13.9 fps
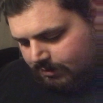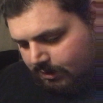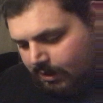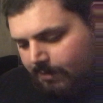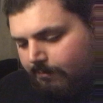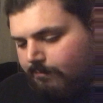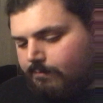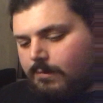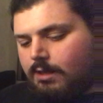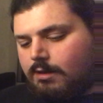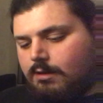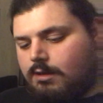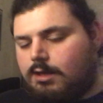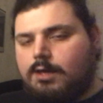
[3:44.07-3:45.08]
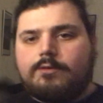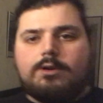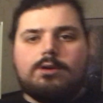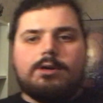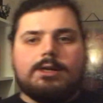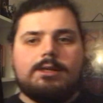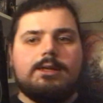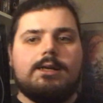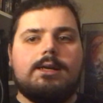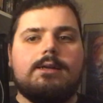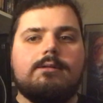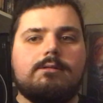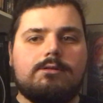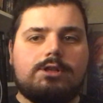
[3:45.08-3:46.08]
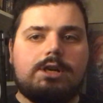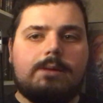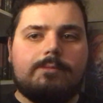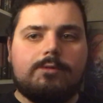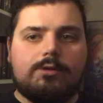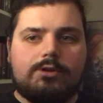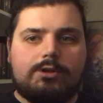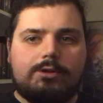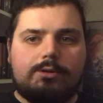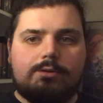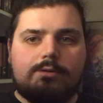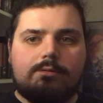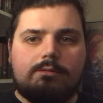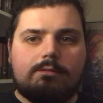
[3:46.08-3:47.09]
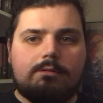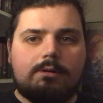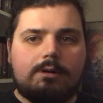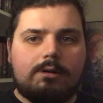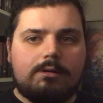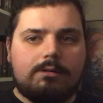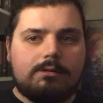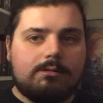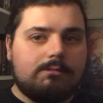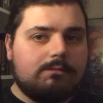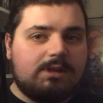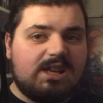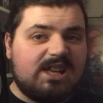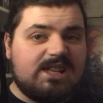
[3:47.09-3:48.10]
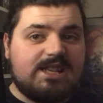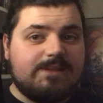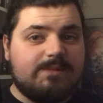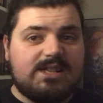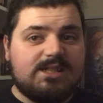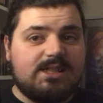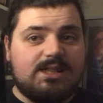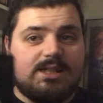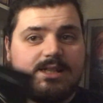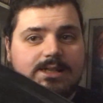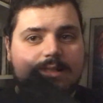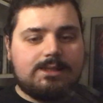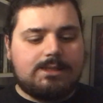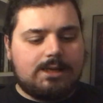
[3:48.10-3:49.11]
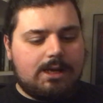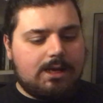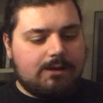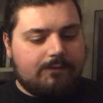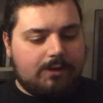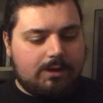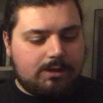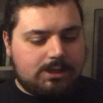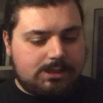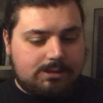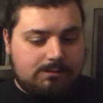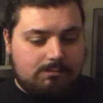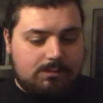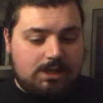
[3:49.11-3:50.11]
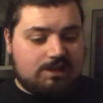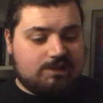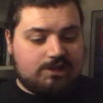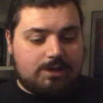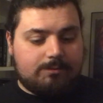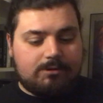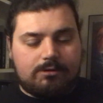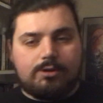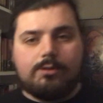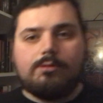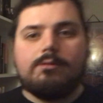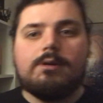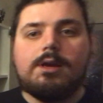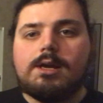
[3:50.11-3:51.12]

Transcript: Yeah, if you look at the chapter two, it basically doesn't say anything, just chapter two.